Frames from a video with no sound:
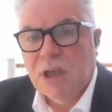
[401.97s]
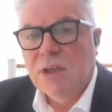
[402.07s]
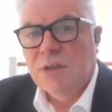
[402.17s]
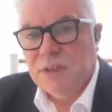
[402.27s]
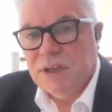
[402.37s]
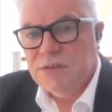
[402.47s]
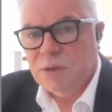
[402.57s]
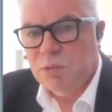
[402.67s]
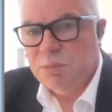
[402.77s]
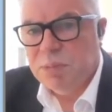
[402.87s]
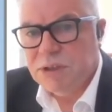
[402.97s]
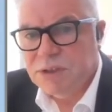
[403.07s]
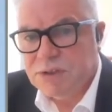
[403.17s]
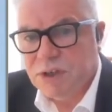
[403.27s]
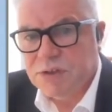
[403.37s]
Things that we've been
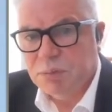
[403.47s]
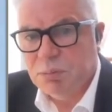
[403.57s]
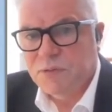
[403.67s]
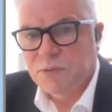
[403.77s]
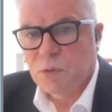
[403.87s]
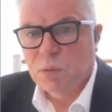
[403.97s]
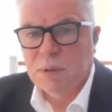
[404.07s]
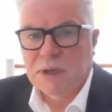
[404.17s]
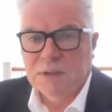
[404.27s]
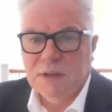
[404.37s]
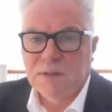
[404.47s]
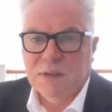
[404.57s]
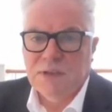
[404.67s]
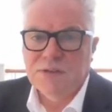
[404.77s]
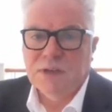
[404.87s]
discussing before, but I think
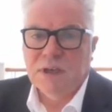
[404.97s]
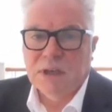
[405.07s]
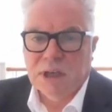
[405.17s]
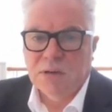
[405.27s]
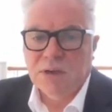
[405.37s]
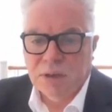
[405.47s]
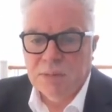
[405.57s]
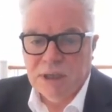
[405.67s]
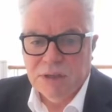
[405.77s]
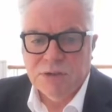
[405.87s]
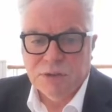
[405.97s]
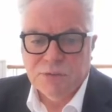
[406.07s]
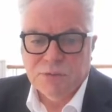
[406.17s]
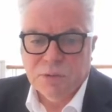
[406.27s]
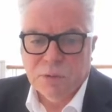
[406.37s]
things that are now coming into the
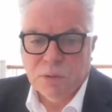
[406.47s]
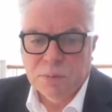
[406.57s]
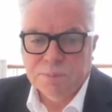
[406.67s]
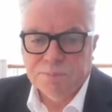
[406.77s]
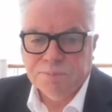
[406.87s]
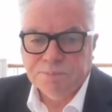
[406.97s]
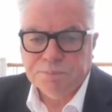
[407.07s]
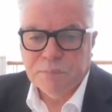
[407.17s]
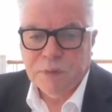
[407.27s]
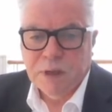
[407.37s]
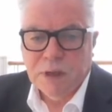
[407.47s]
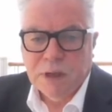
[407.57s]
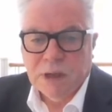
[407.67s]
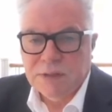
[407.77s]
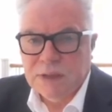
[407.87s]
fore.
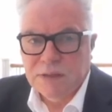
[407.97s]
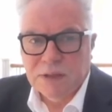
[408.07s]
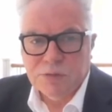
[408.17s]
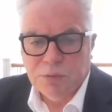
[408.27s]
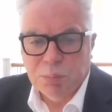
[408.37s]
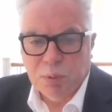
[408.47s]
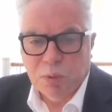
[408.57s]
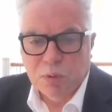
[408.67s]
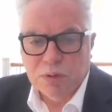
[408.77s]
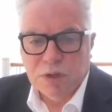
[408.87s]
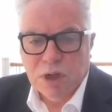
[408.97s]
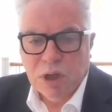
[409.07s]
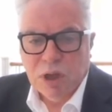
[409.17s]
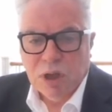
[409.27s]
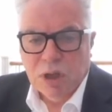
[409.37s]
I think this report
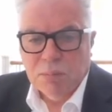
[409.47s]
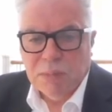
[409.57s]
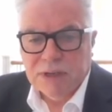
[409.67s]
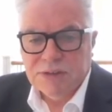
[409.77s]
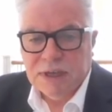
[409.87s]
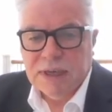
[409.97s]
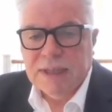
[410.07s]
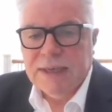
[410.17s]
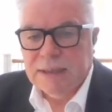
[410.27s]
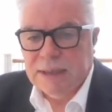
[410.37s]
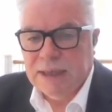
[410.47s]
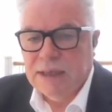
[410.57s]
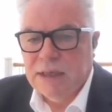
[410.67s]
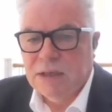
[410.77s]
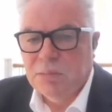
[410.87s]
makes a clear
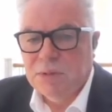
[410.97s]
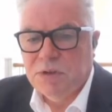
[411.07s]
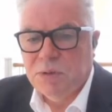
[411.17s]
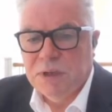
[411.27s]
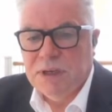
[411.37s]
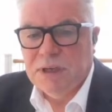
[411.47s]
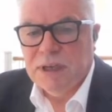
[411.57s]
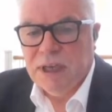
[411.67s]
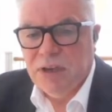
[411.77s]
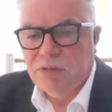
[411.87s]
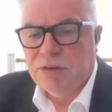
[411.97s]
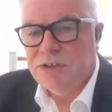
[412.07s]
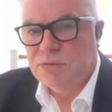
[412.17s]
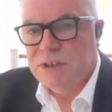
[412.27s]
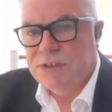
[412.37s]
link between
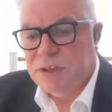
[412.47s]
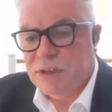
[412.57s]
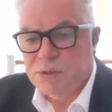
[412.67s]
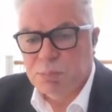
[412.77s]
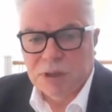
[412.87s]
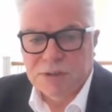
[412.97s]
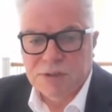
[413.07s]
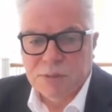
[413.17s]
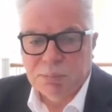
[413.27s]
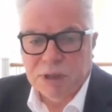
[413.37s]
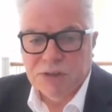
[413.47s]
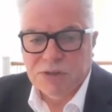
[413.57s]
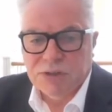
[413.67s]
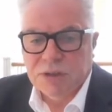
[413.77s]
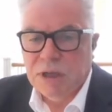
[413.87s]
increased research participation